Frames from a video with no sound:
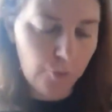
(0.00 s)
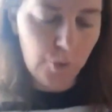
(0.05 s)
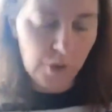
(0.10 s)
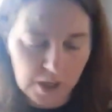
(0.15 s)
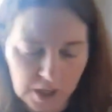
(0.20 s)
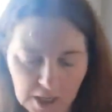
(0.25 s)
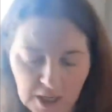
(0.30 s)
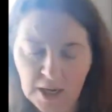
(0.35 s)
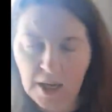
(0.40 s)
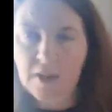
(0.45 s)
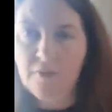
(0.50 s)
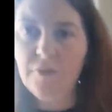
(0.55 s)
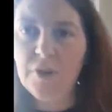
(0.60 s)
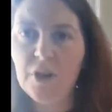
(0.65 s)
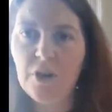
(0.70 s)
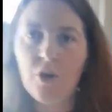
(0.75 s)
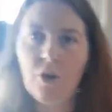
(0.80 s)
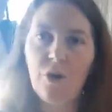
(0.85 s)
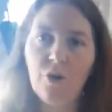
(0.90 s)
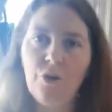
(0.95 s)
we're going to have a
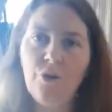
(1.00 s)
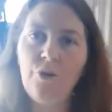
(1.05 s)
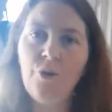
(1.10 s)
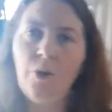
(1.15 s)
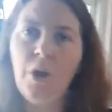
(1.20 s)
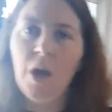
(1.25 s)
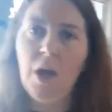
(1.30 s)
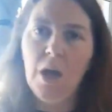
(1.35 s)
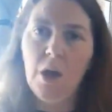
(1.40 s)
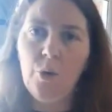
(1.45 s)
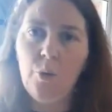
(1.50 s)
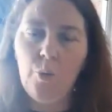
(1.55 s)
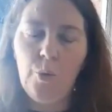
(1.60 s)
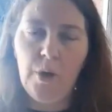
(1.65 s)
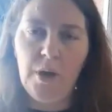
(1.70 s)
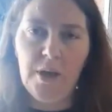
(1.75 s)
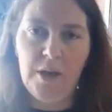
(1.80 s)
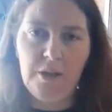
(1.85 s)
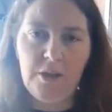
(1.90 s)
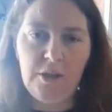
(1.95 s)
go
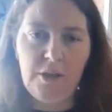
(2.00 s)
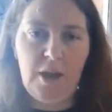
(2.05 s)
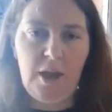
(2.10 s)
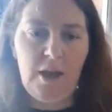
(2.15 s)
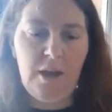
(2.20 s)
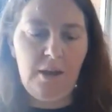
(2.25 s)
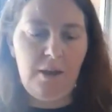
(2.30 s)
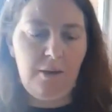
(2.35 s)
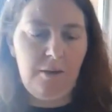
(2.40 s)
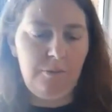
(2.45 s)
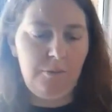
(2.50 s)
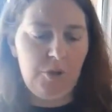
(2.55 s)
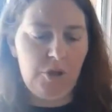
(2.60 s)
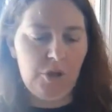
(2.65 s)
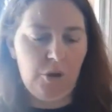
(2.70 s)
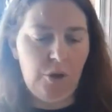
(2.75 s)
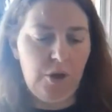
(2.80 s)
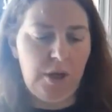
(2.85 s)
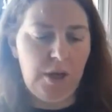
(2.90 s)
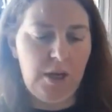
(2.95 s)
with
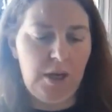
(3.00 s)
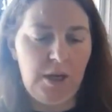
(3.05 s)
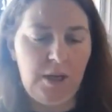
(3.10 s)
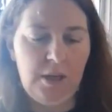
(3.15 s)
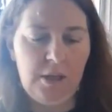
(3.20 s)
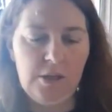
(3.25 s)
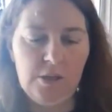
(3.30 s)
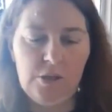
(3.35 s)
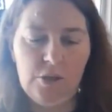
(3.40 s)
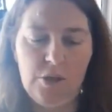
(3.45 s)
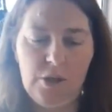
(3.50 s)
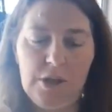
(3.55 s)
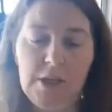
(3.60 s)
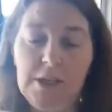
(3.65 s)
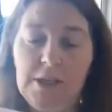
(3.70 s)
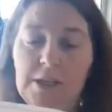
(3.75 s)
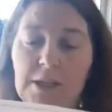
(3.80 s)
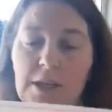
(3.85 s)
dyeing. So this